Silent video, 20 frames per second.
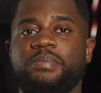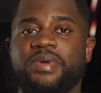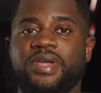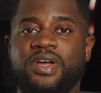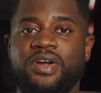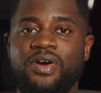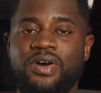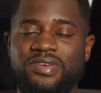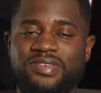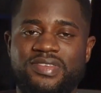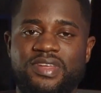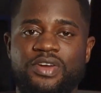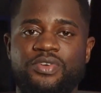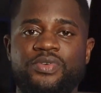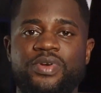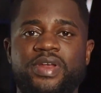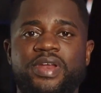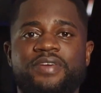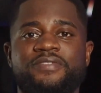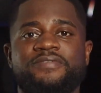Because the
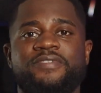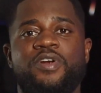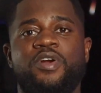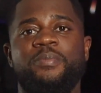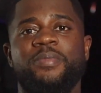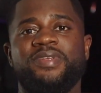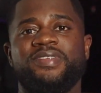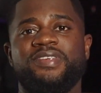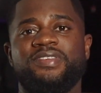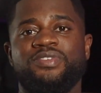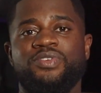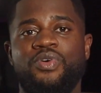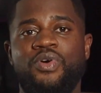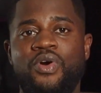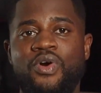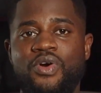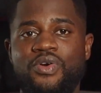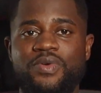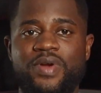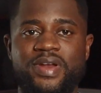green environment is
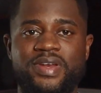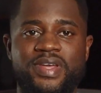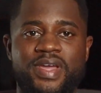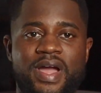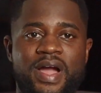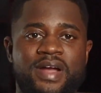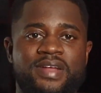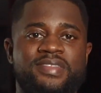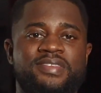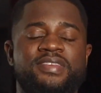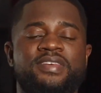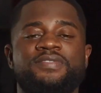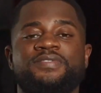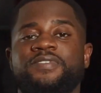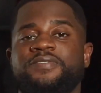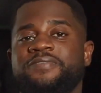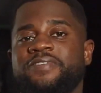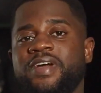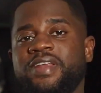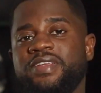already
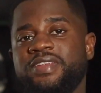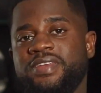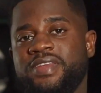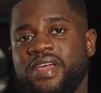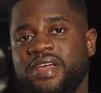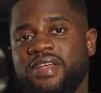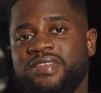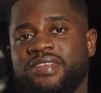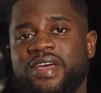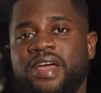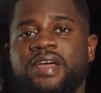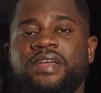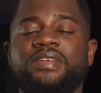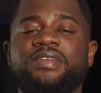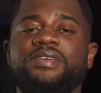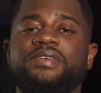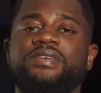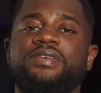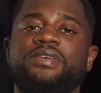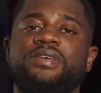active and
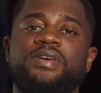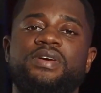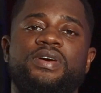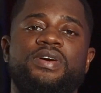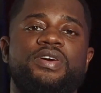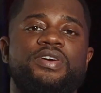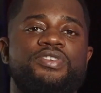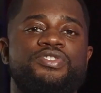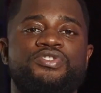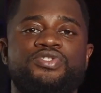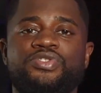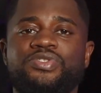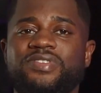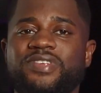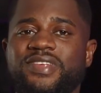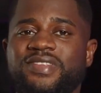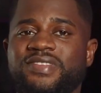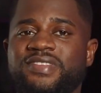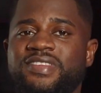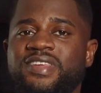validated,
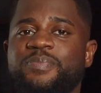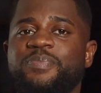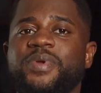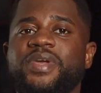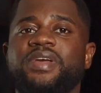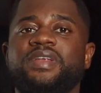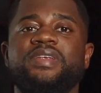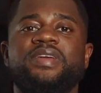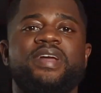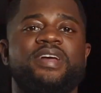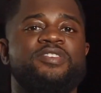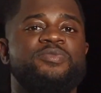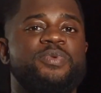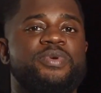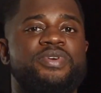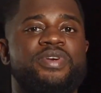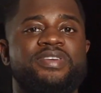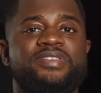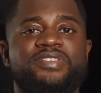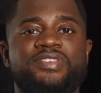users typically
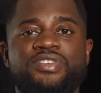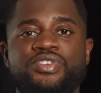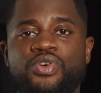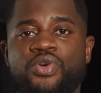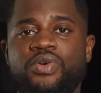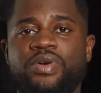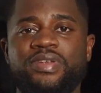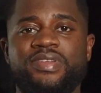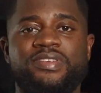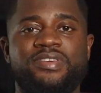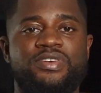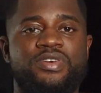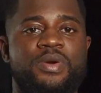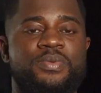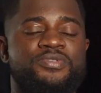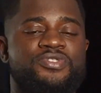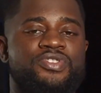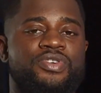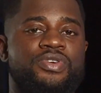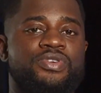experience no
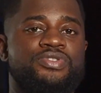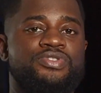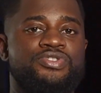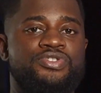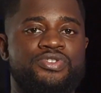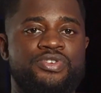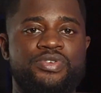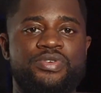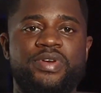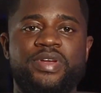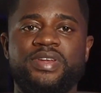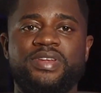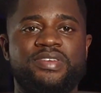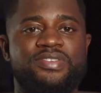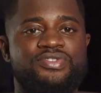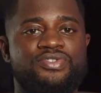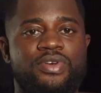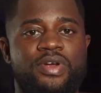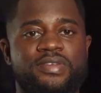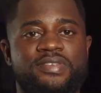interruption during
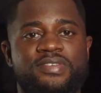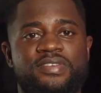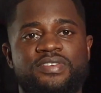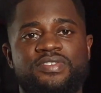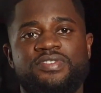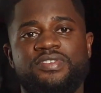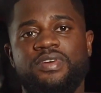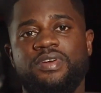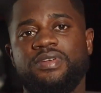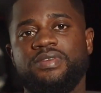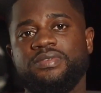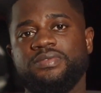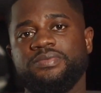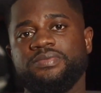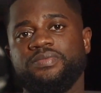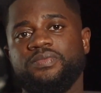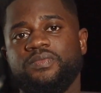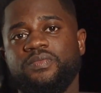this transition.